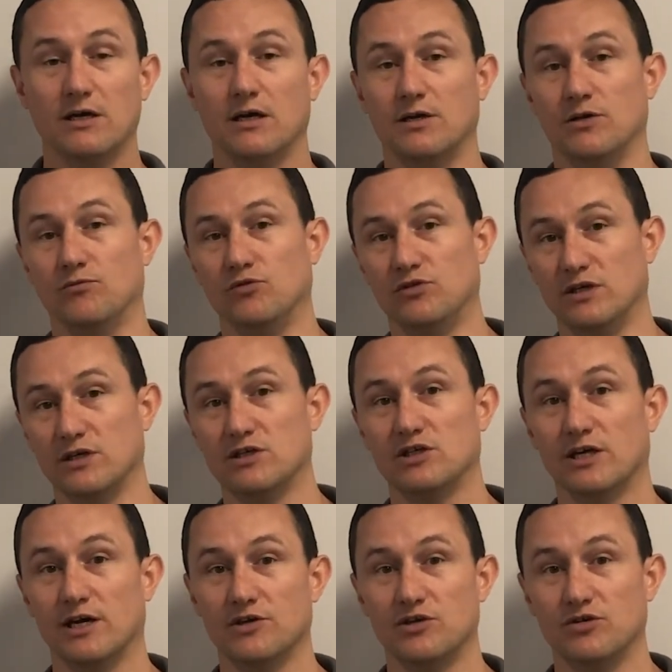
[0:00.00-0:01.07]
and it will
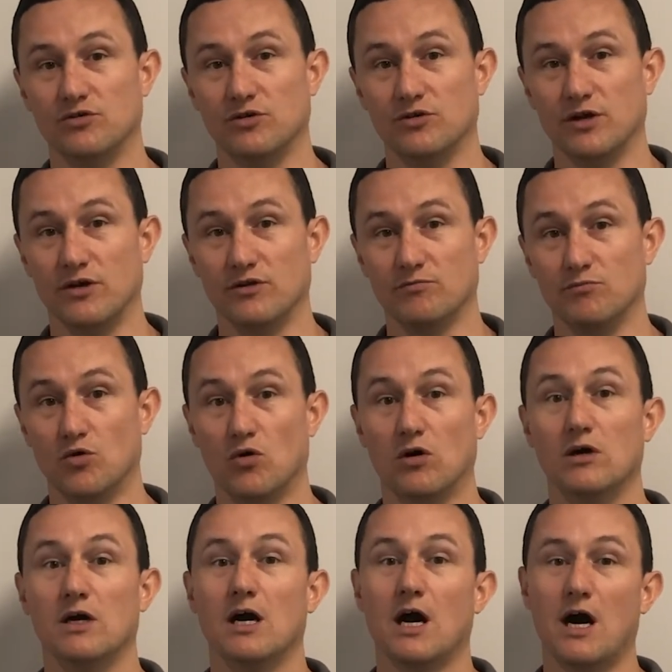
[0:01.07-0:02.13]
discharge during those
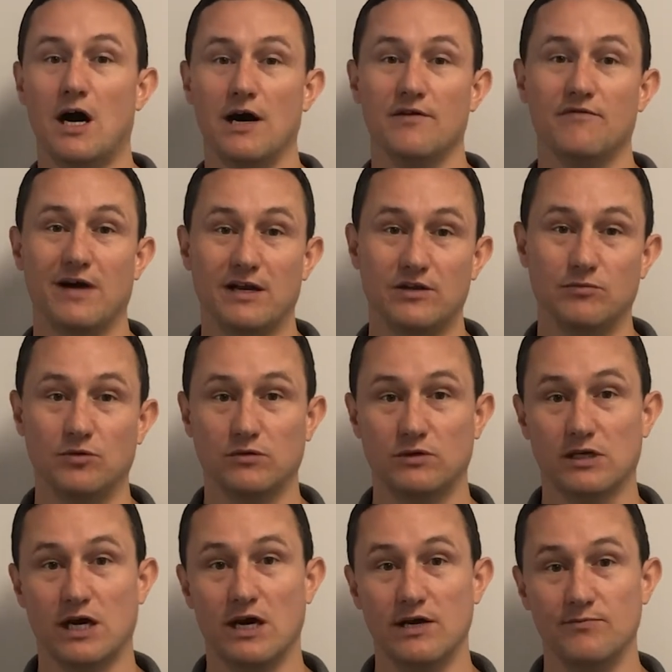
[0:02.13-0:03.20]
more high valuable
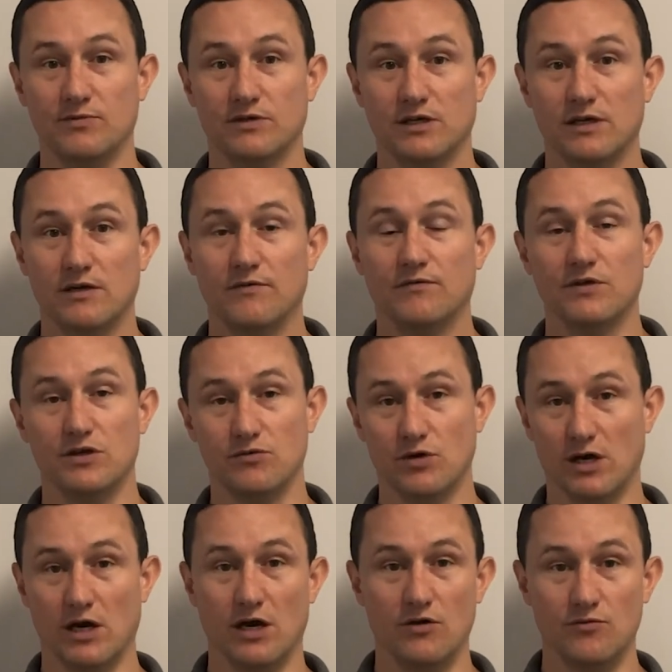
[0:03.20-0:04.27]
times for you
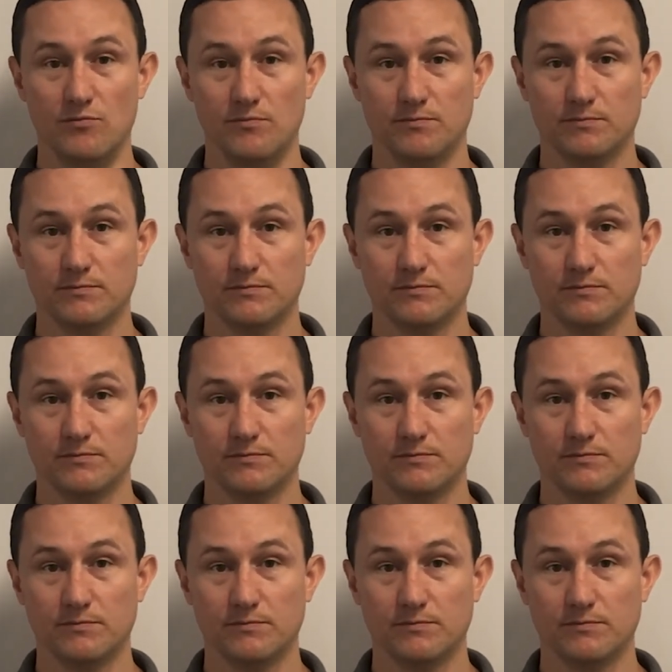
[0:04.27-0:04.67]
at home.